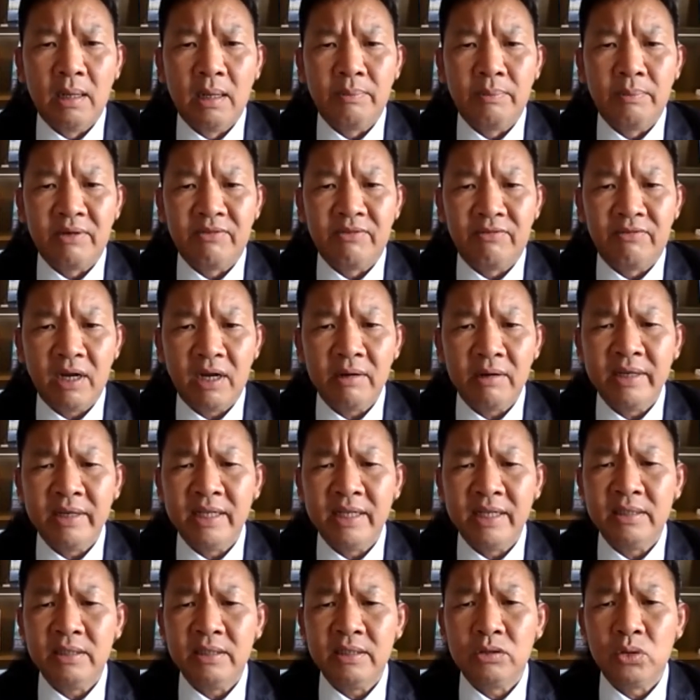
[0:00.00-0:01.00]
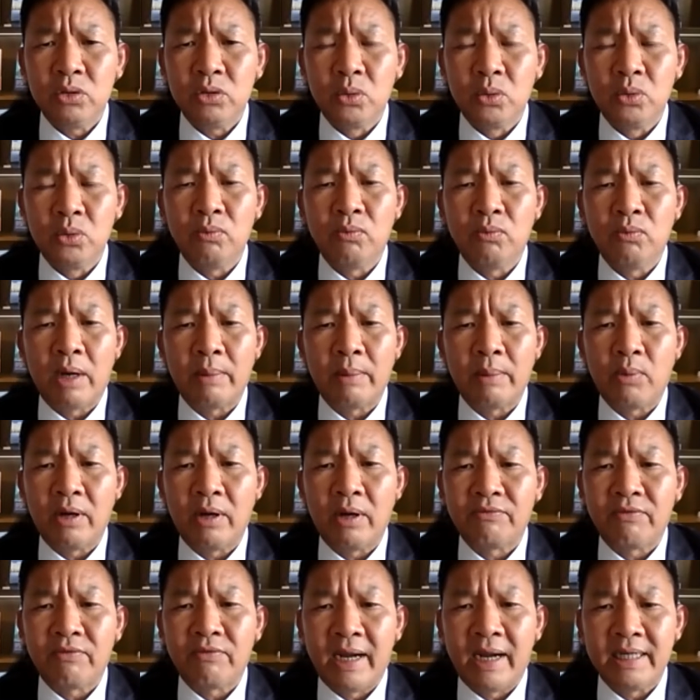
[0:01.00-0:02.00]
preferably to
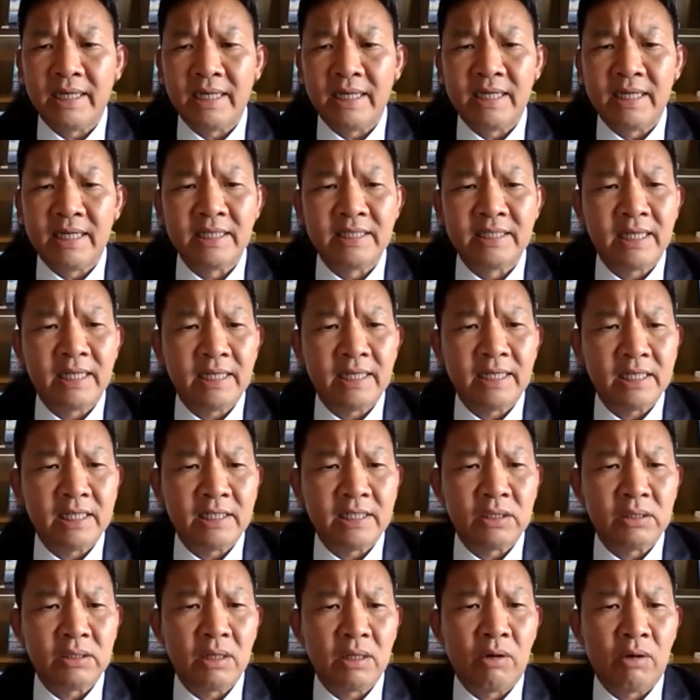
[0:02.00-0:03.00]
1.5 degrees Celsius